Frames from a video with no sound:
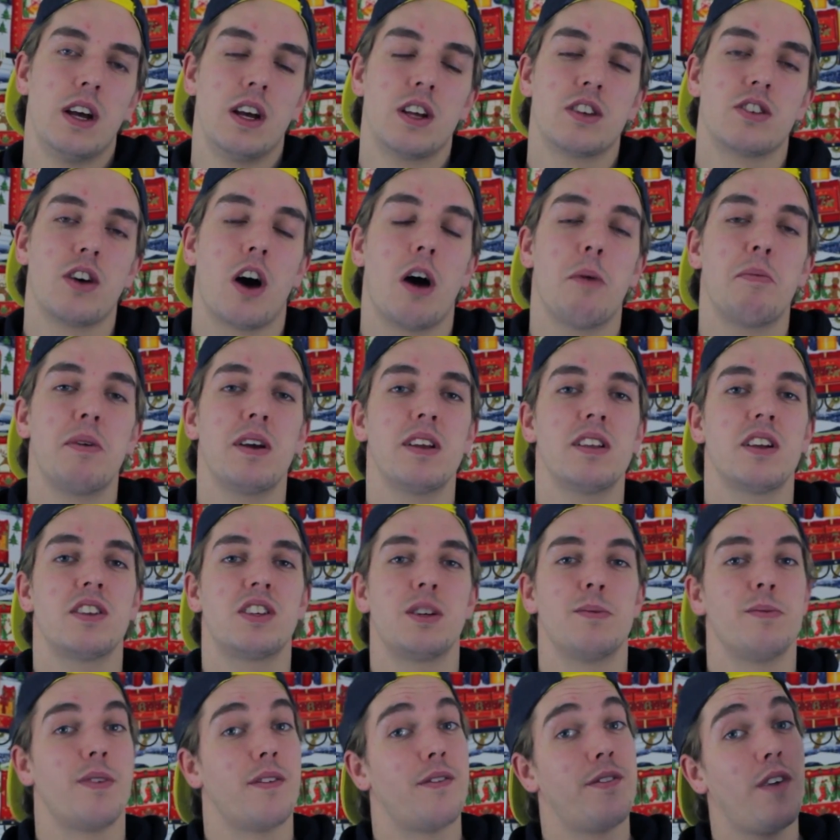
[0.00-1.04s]
So I'll be in the
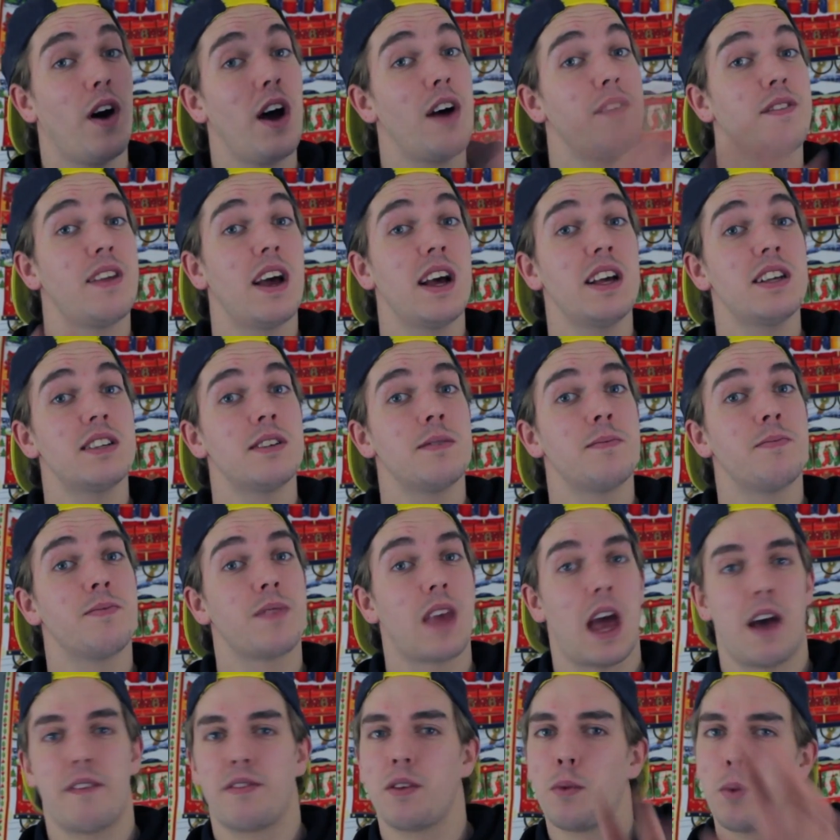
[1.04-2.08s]
gym for 5 days,
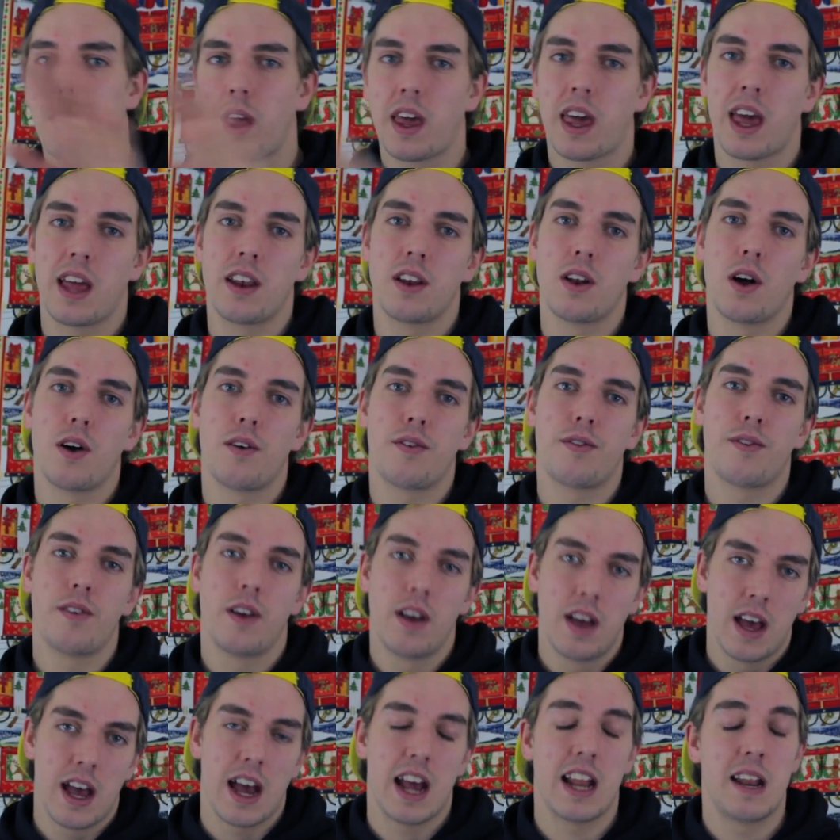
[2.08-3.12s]
have the weekend off,
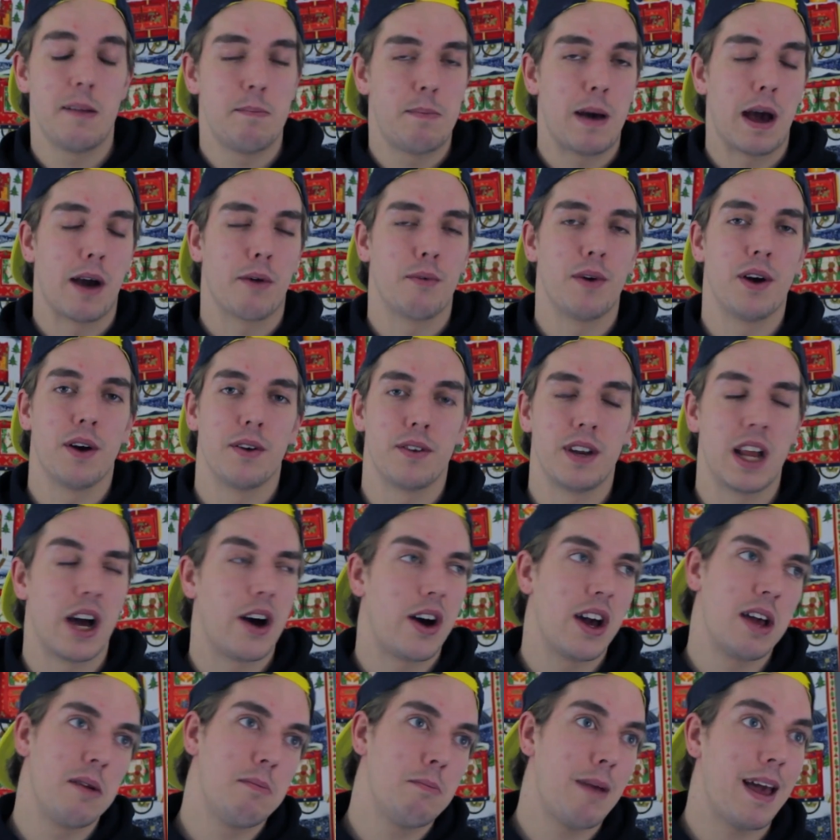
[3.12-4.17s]
and then back around. Now,
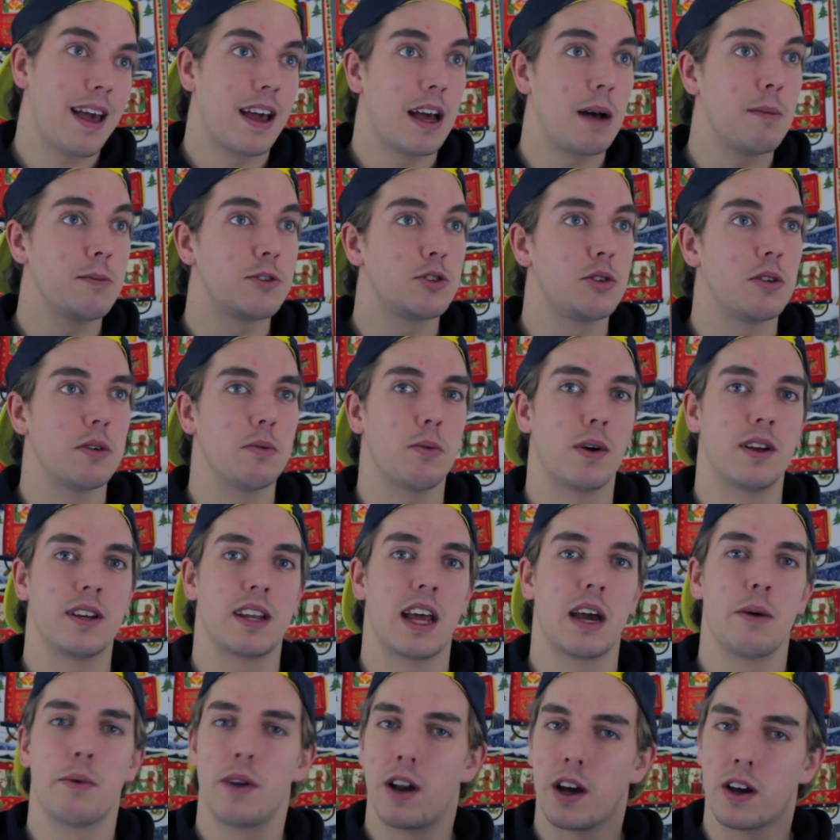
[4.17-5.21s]
it may come to it one
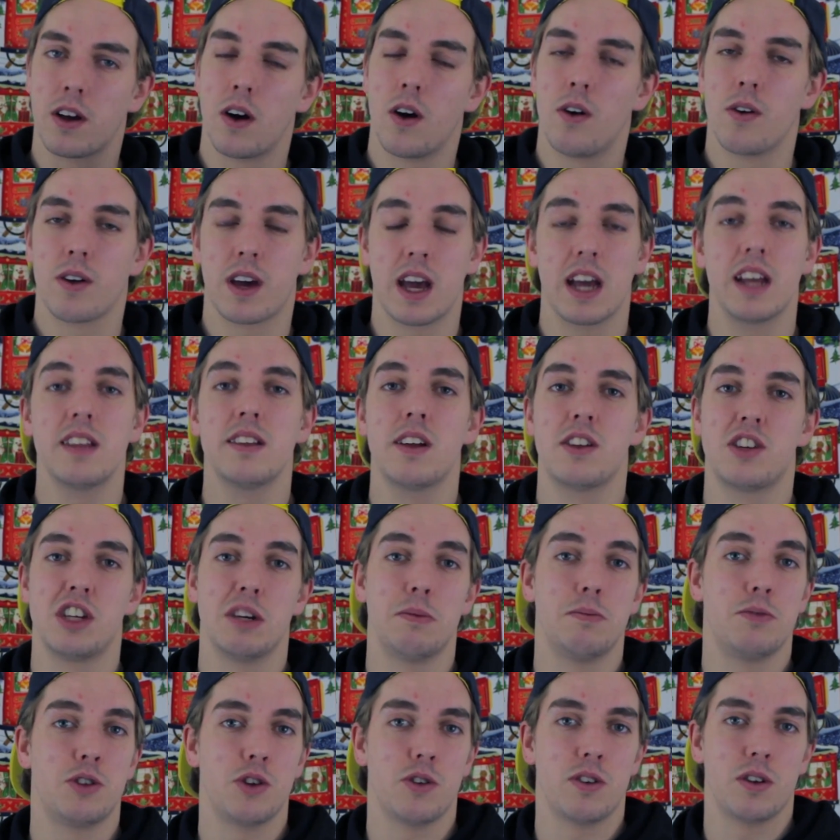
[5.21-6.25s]
day when I can't get in the
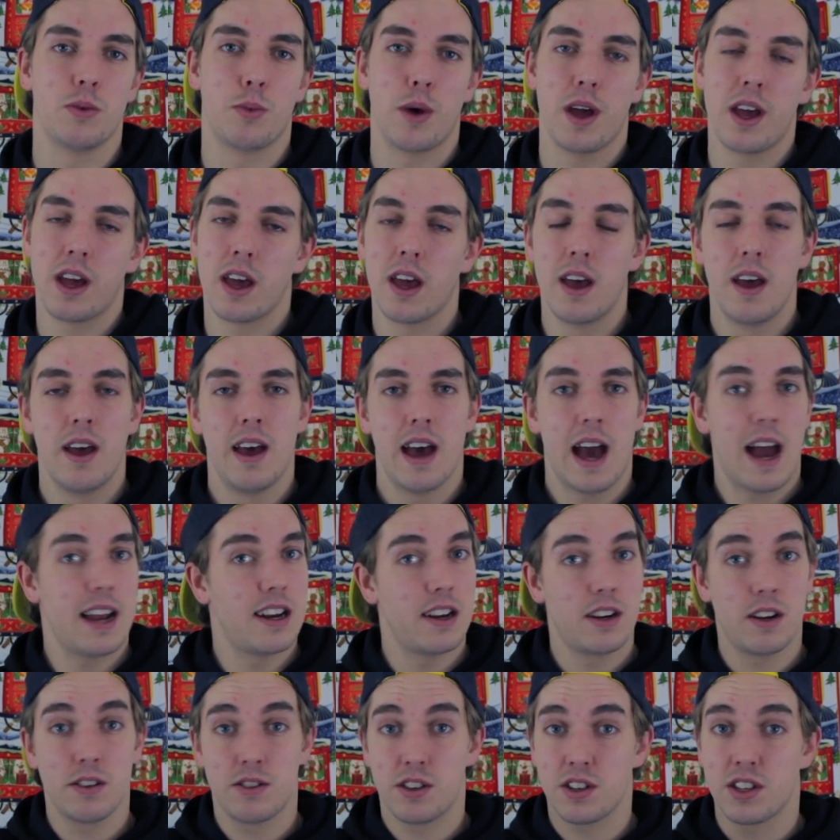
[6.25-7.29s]
gym during the week, and
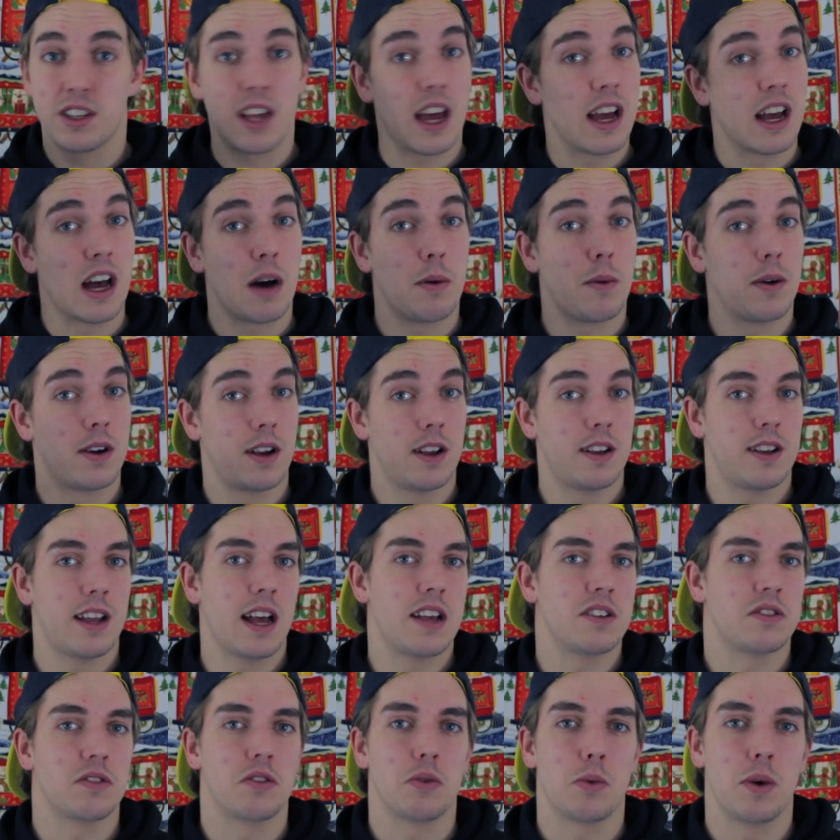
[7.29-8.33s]
then I'll just take up one of the
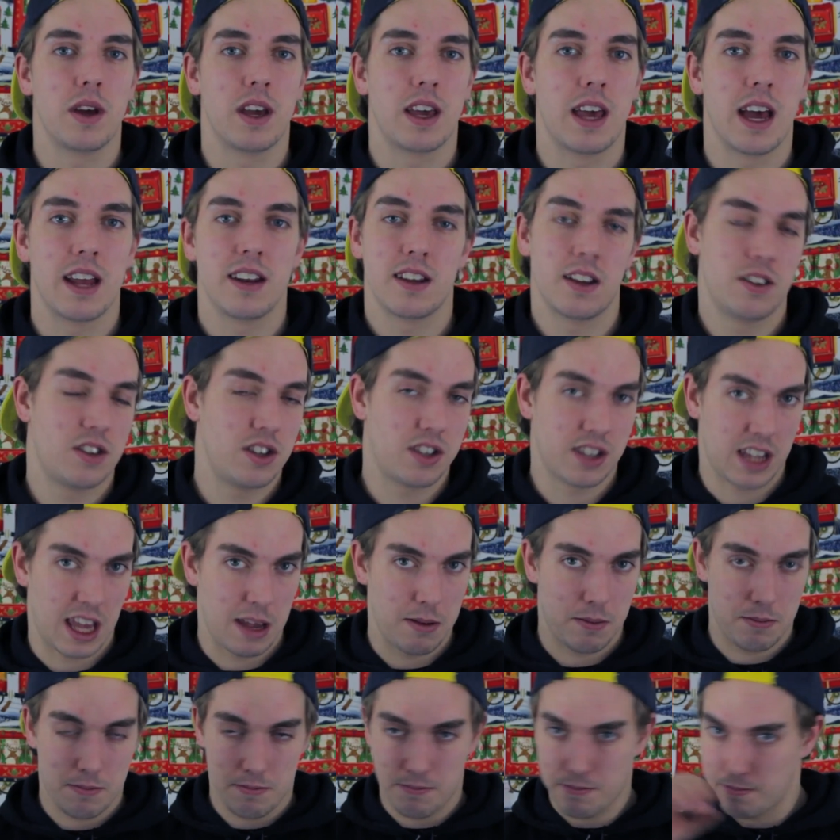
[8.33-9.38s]
days on the weekend and just
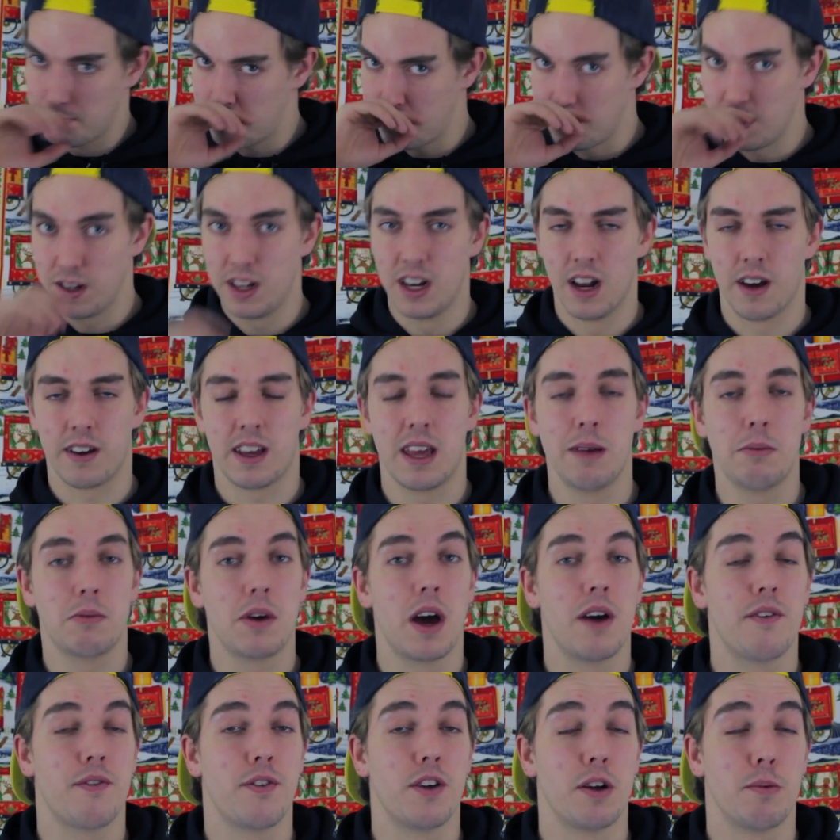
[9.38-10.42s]
keep
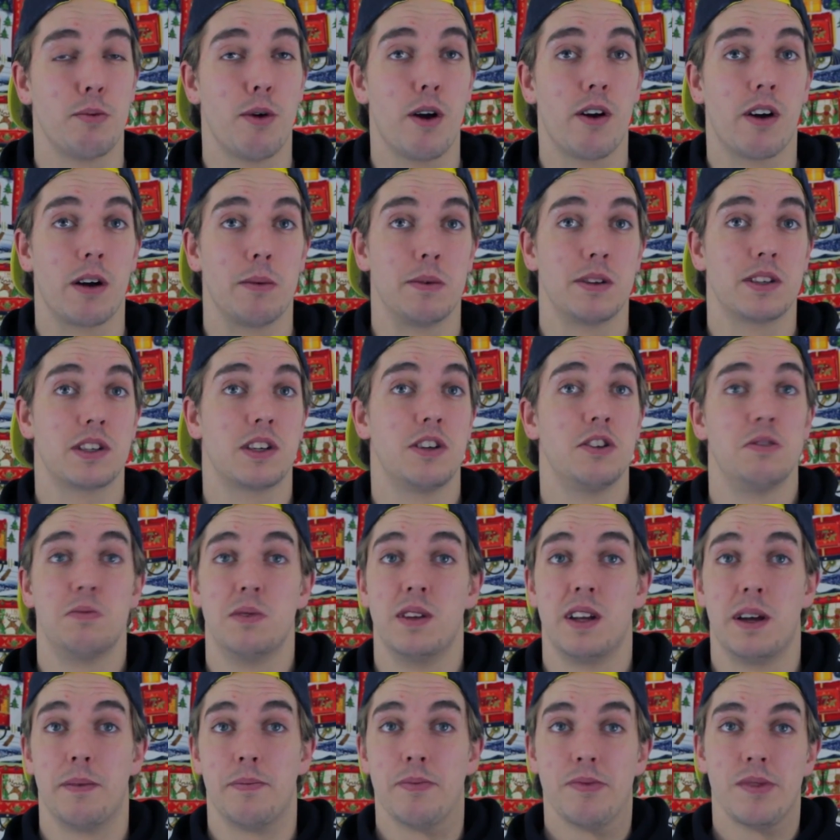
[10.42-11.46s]
going through the program. Excuse
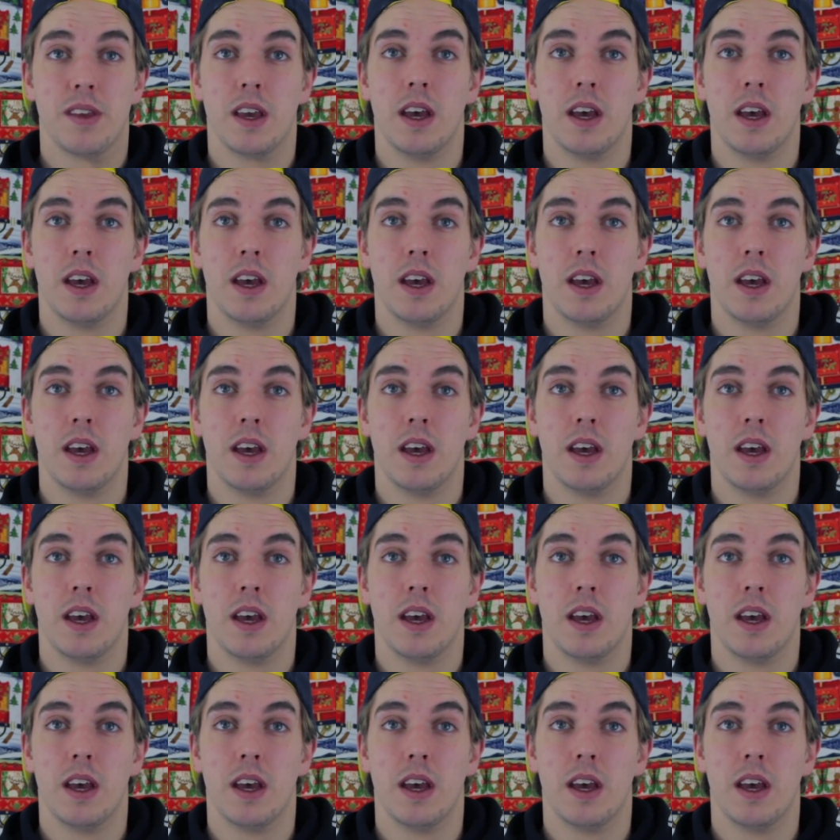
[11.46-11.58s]
me now.